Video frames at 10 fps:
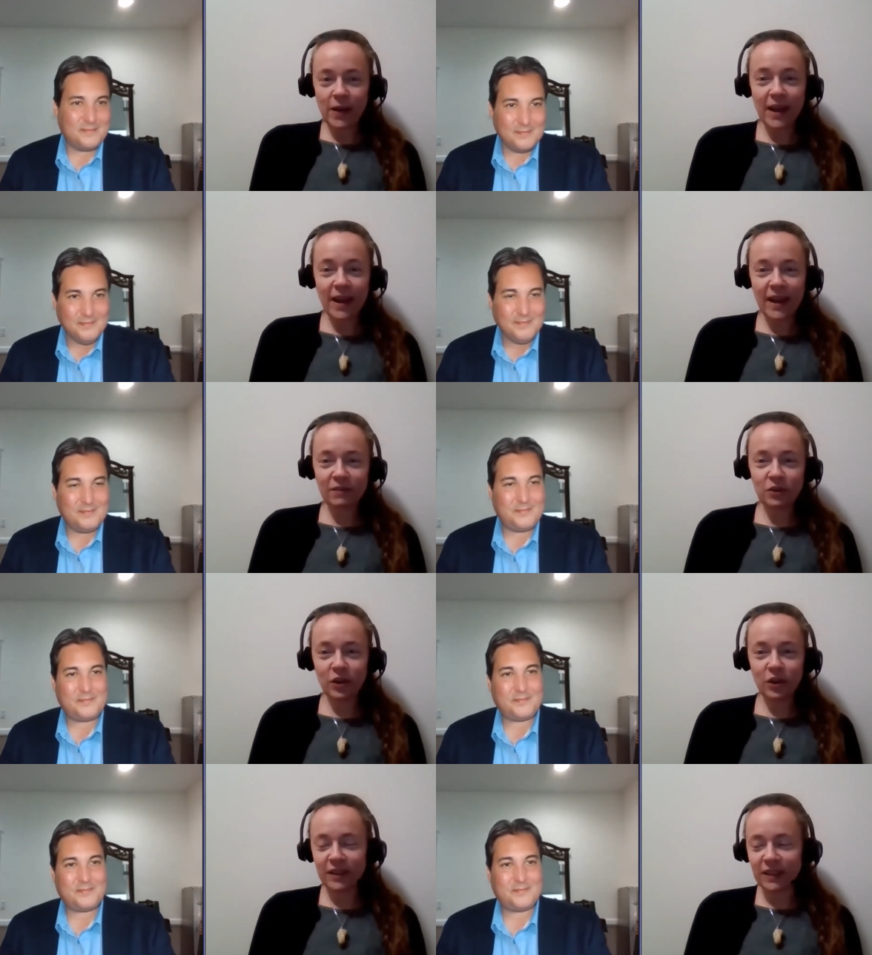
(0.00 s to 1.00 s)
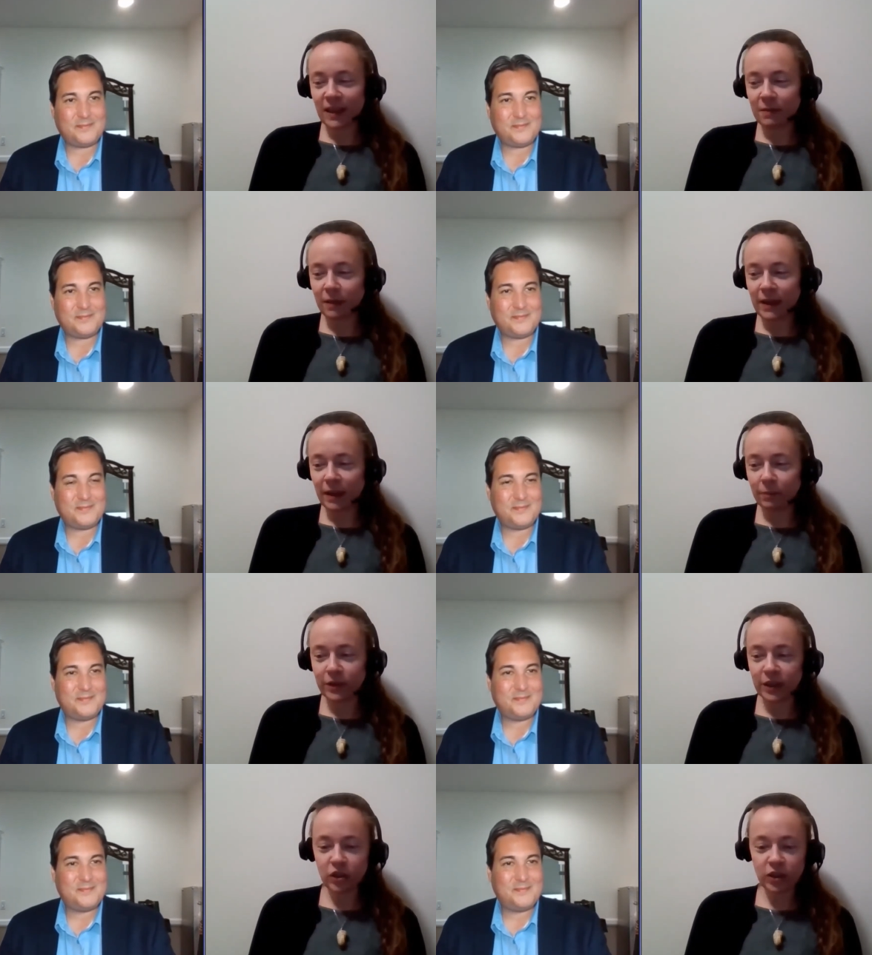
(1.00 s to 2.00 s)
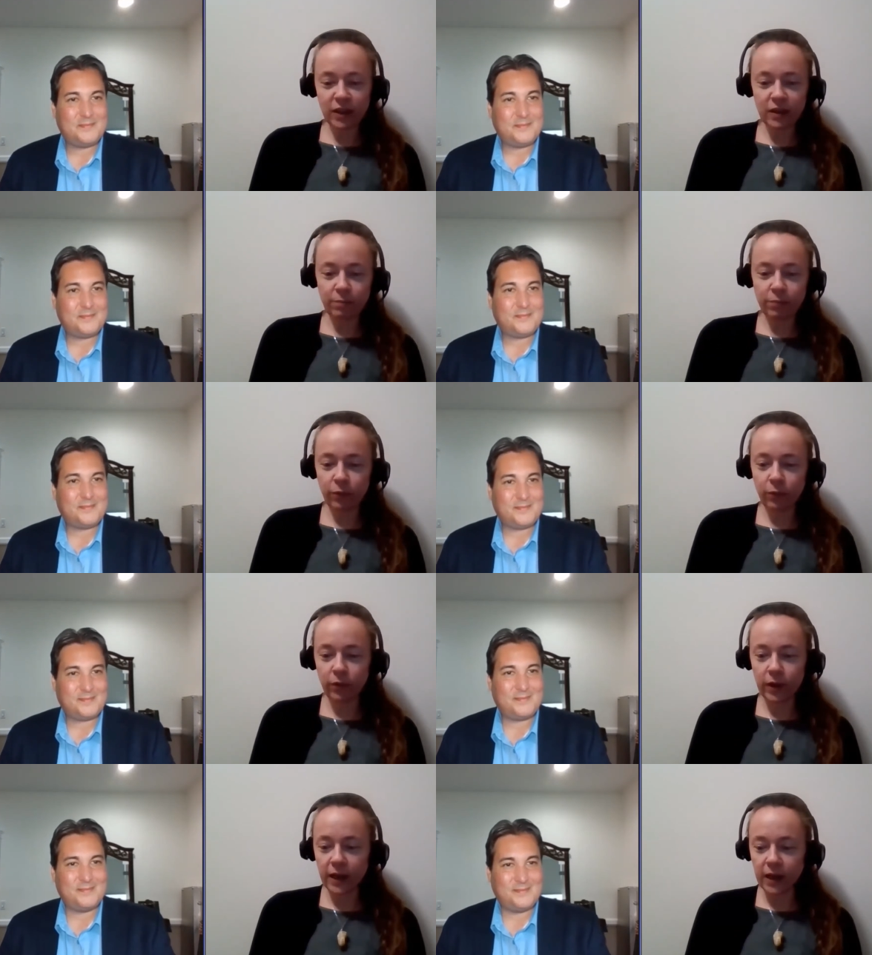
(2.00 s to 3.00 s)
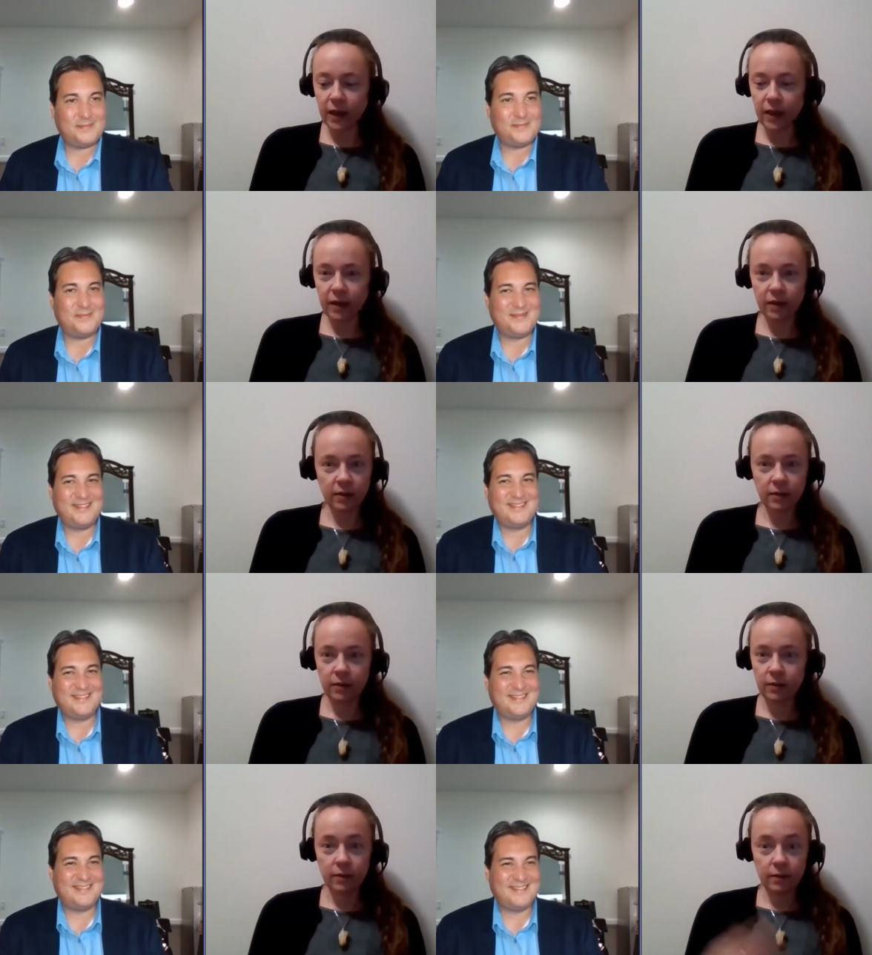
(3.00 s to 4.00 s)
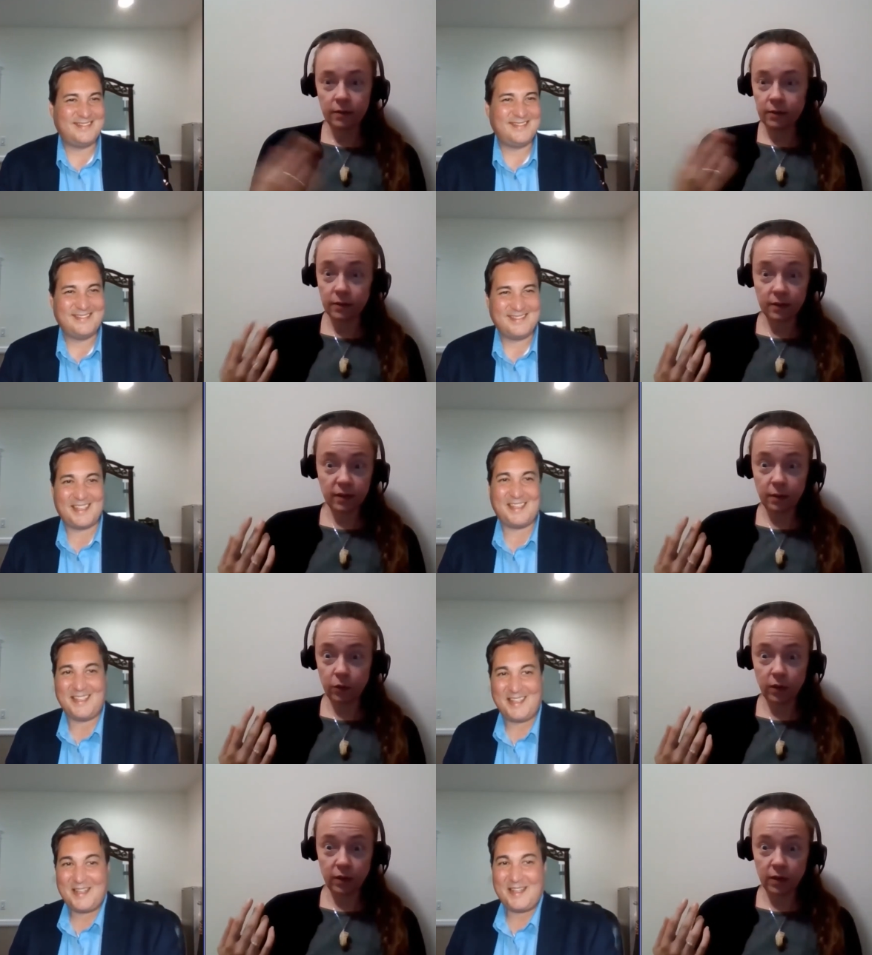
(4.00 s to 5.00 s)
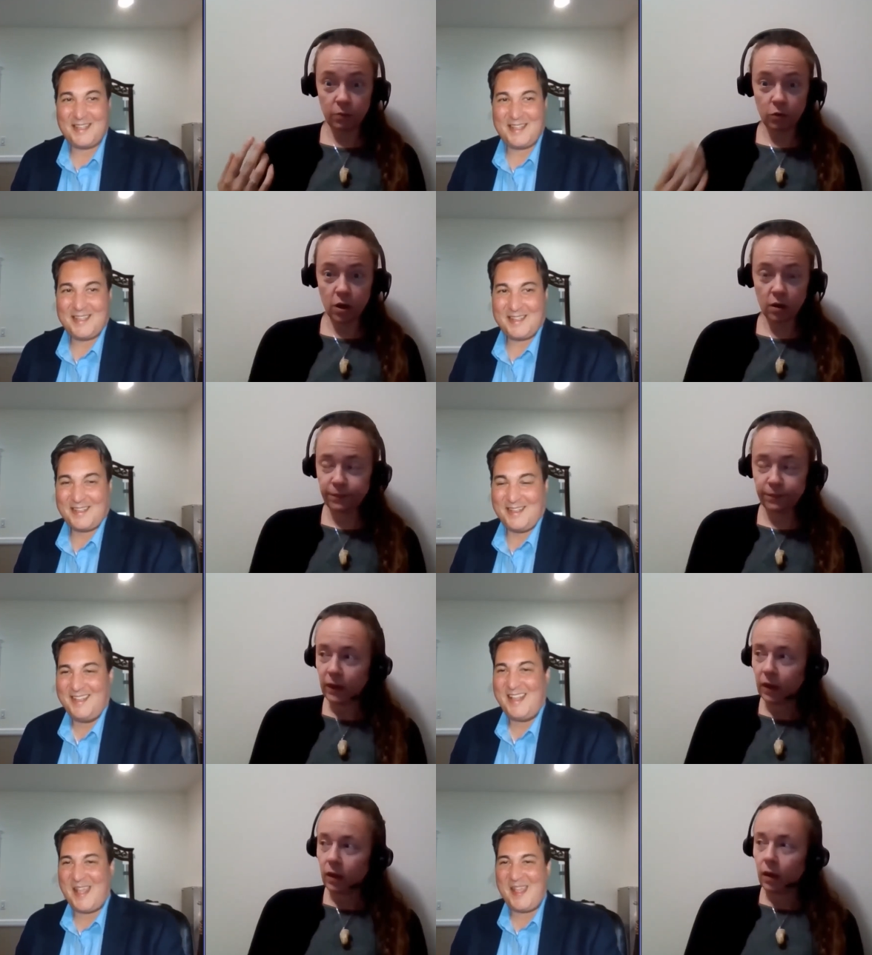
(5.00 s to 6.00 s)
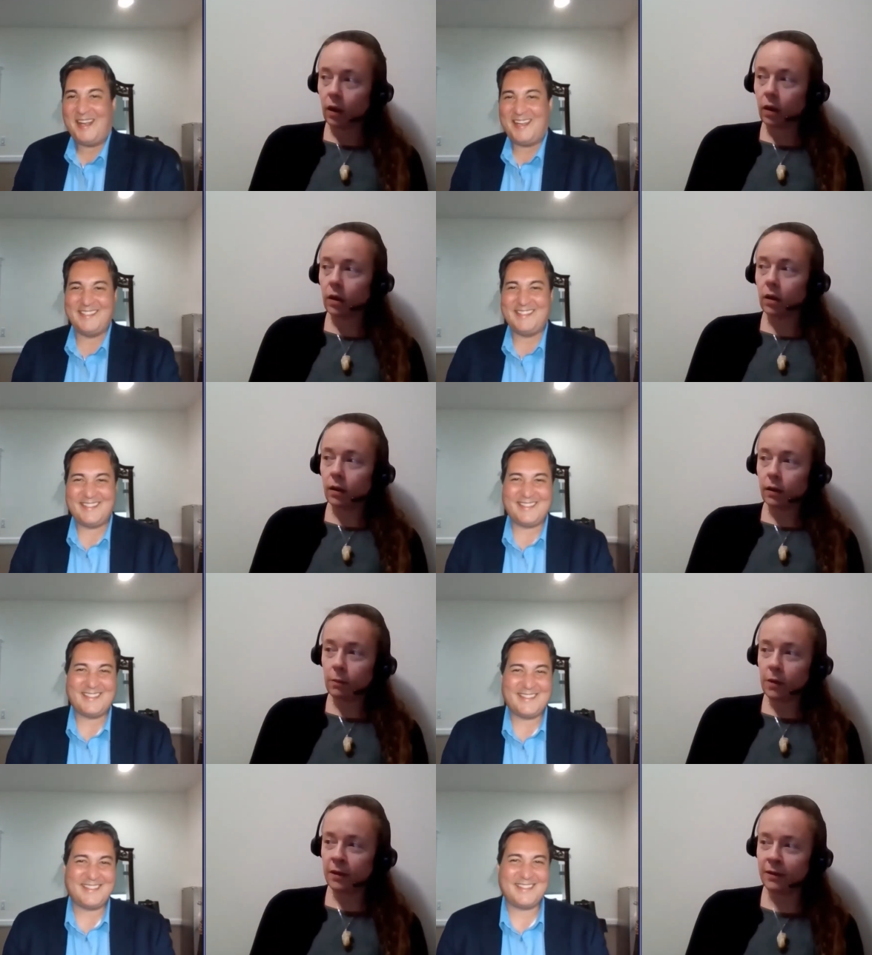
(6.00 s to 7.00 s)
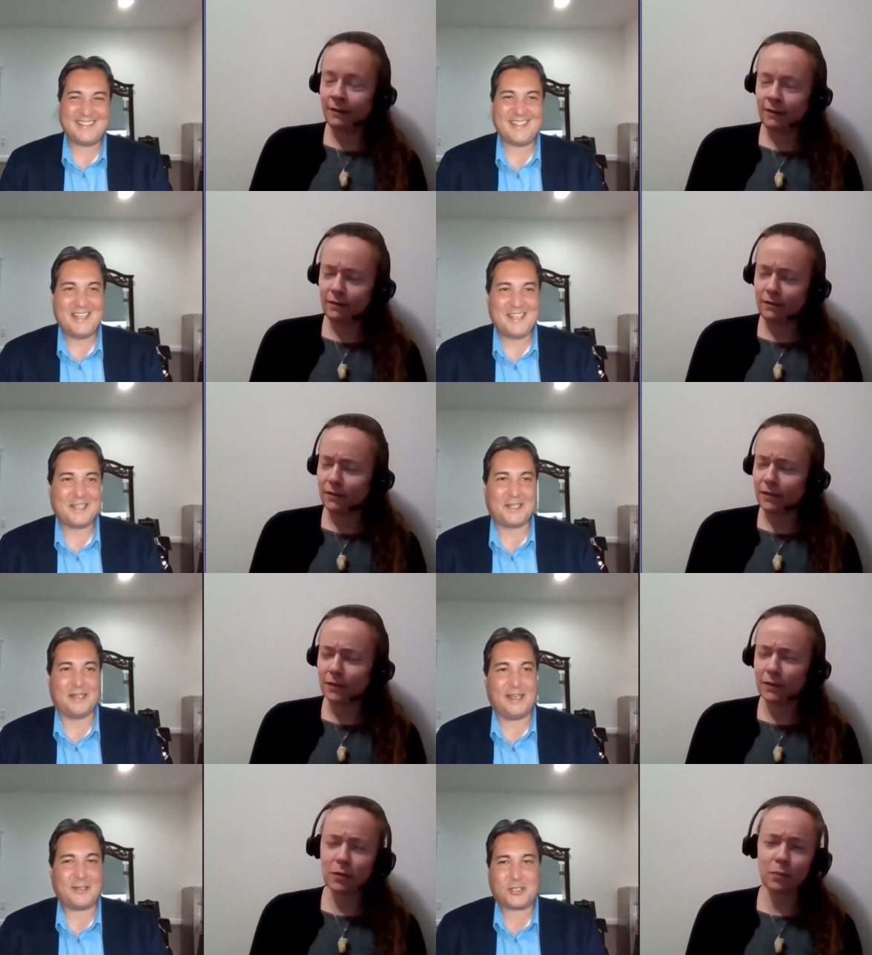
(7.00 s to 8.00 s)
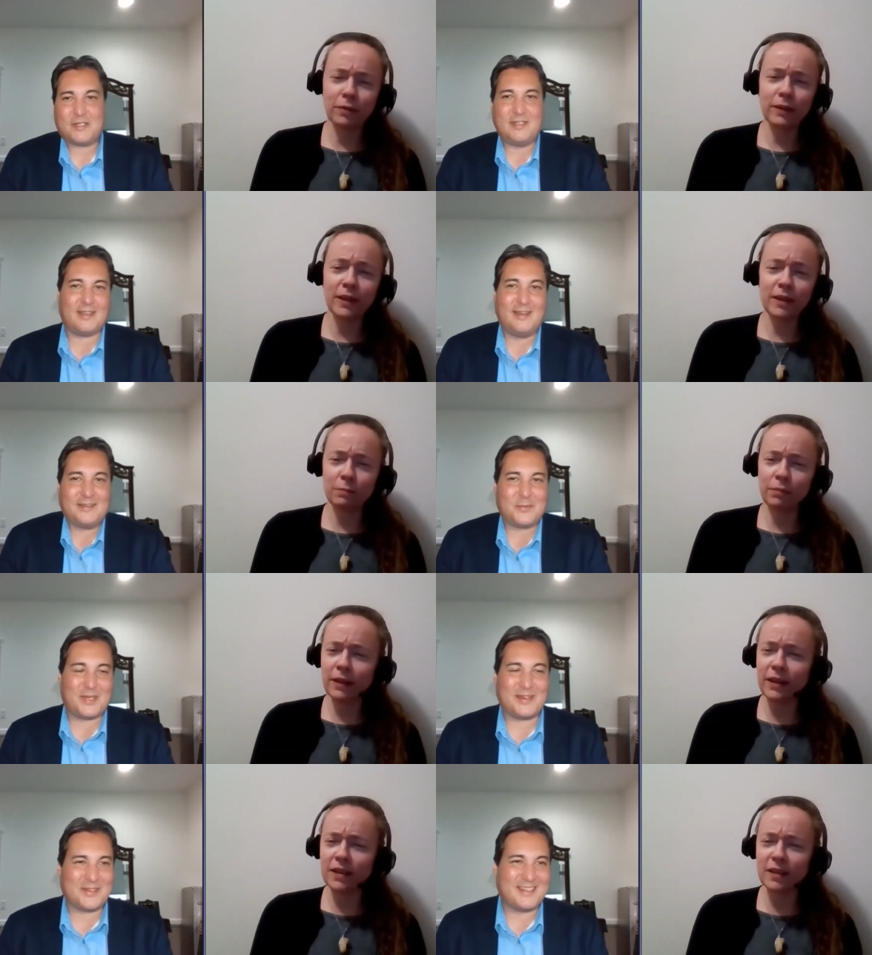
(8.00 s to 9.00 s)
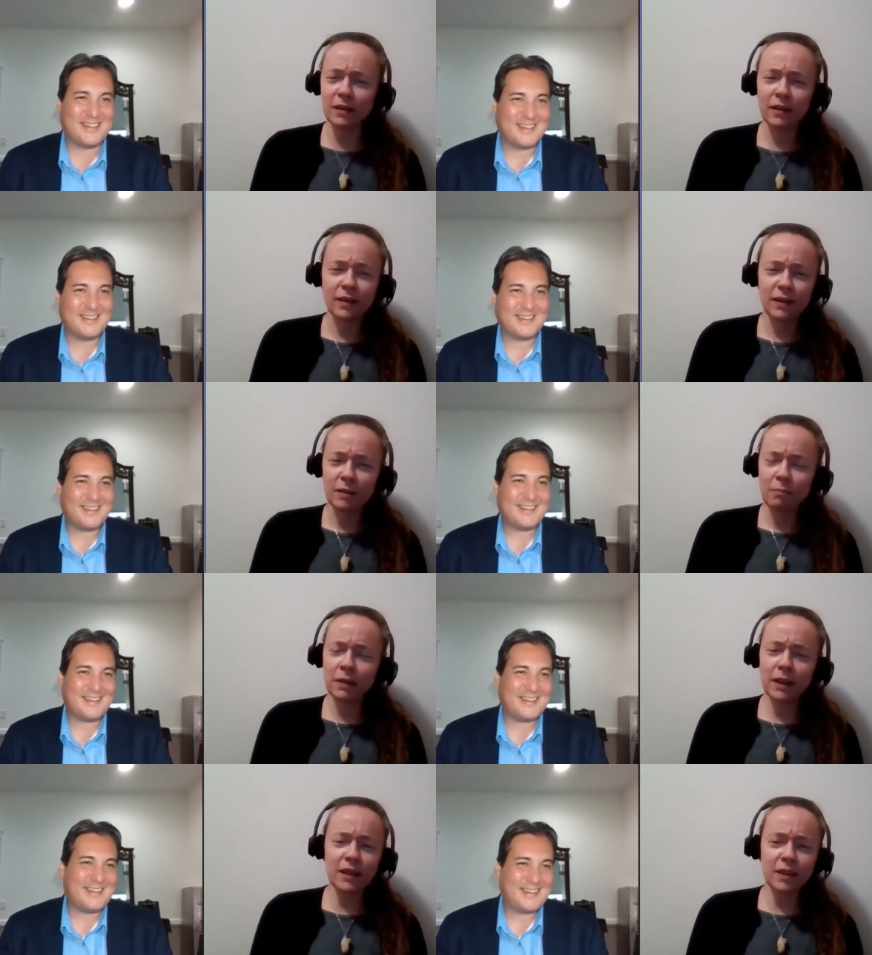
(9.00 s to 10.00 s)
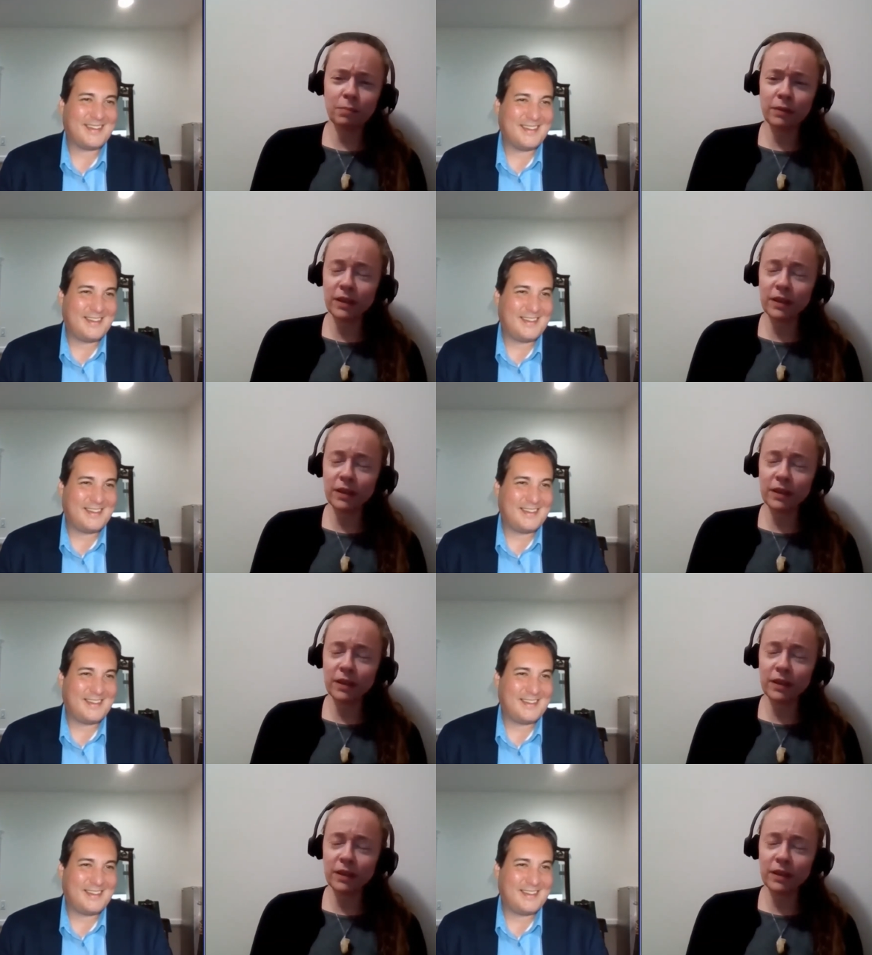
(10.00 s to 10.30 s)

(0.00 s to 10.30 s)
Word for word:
Speaker 1: Okay, I haven't heard this. I'm going to make a prediction and pray
Speaker 2: to
Speaker 1: someone that I'm wrong. Um,
Speaker 2: Ganesh, oh, yeah, whatever.
Speaker 1: Please,